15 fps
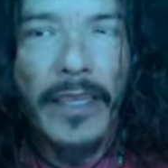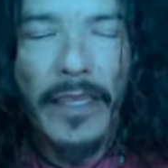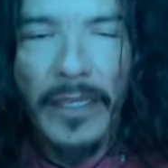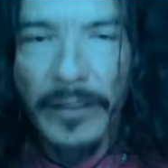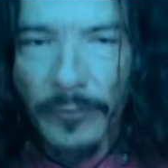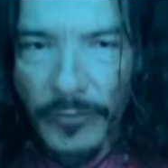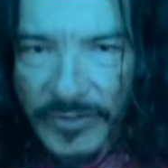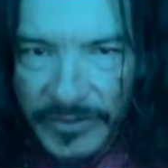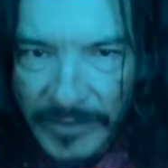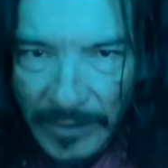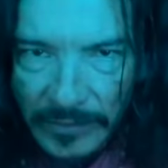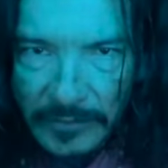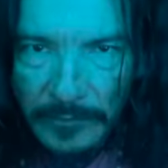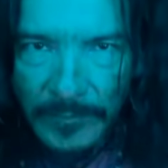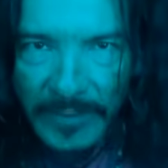and we
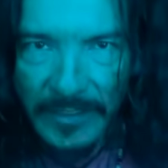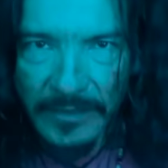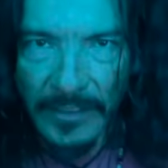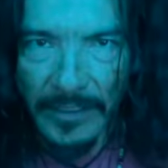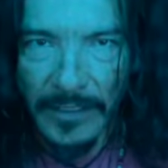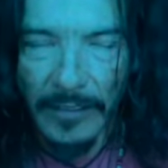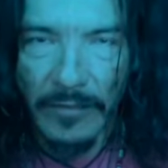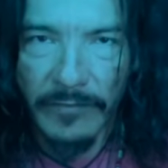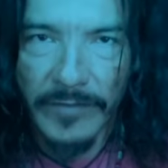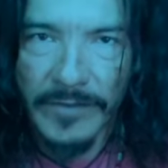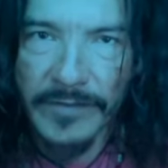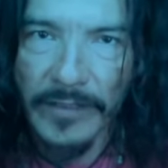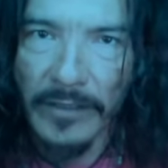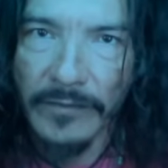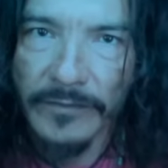seldomly take care of
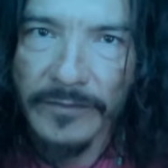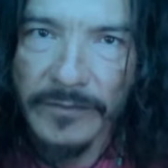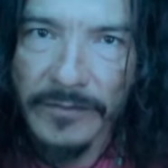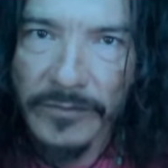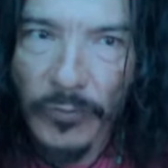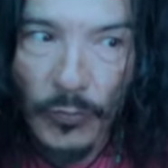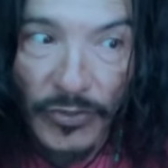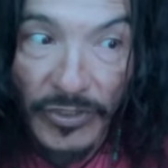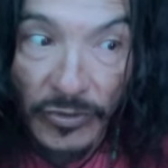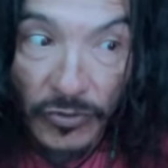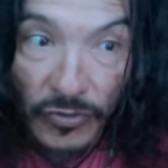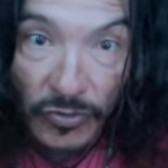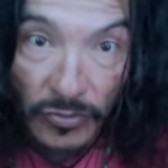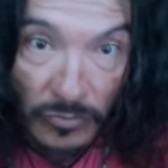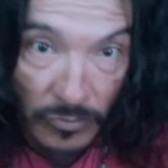ourselves. We
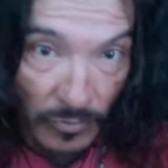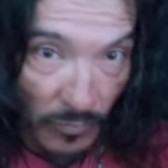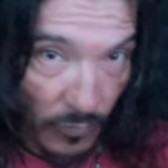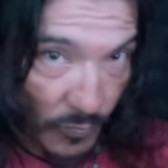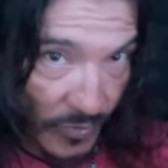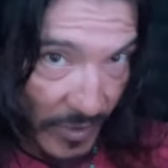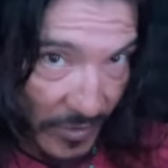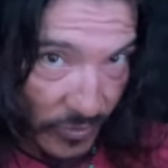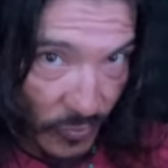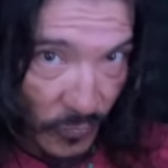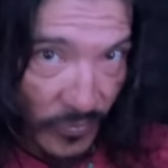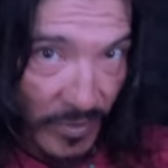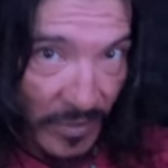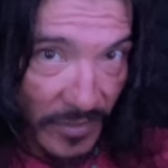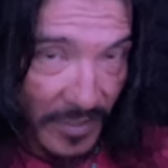do
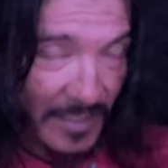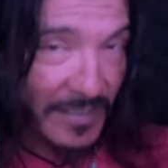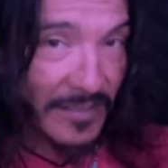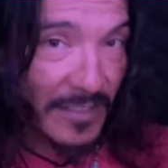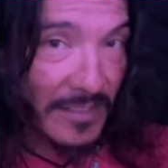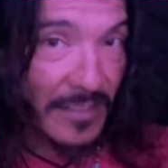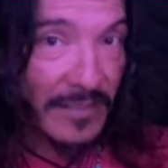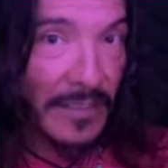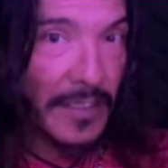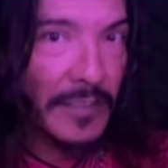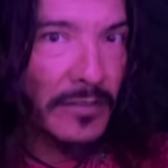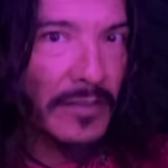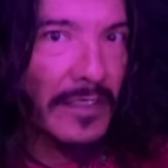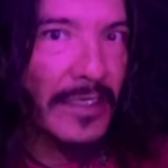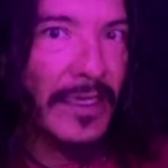the things necessary
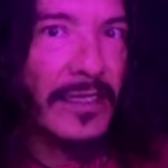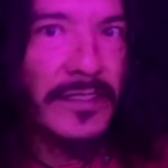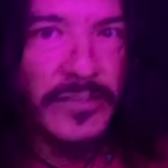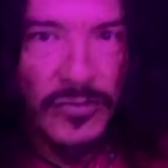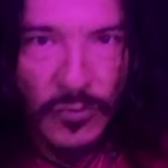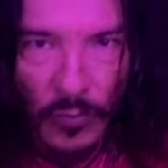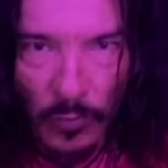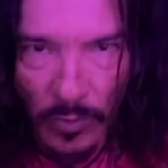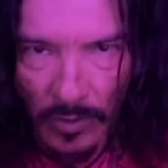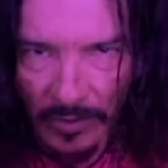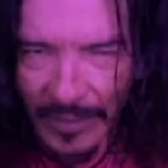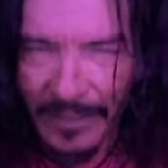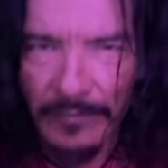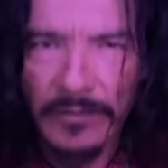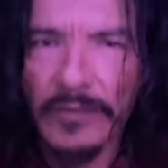to get us to work,
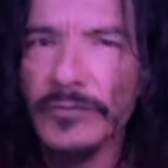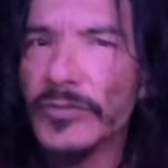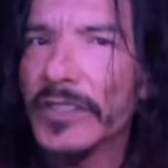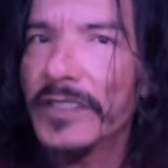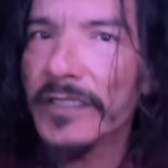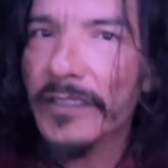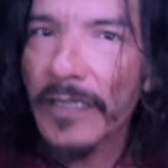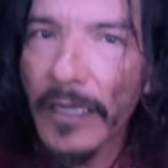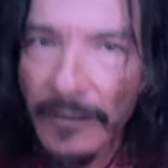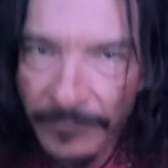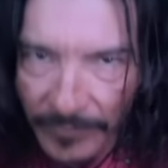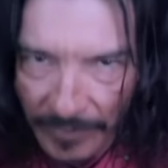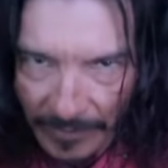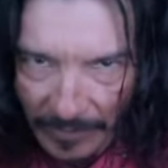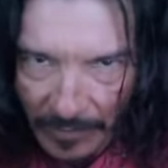like drinking
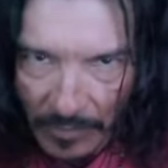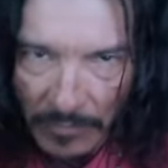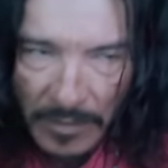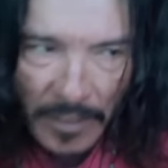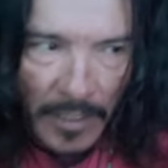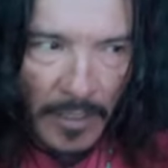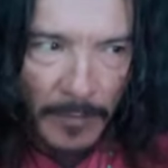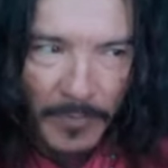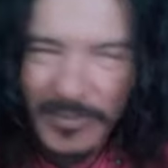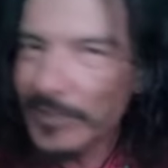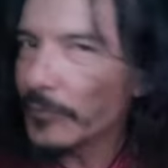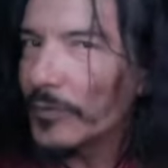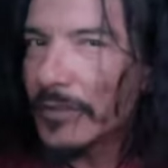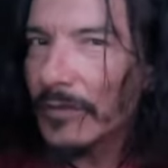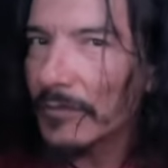coffee, but
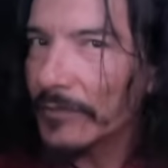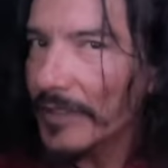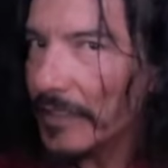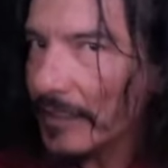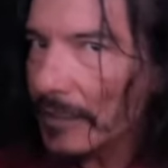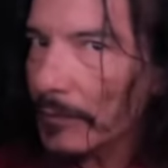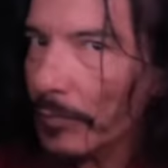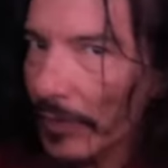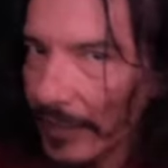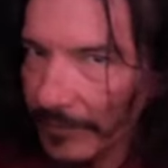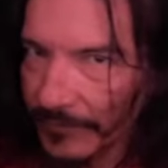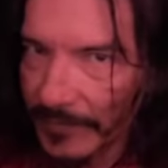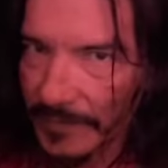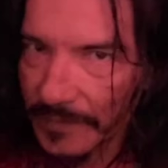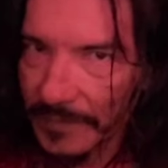then we don't eat
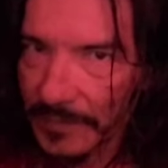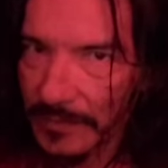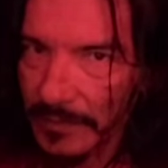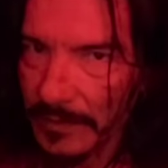breakfast,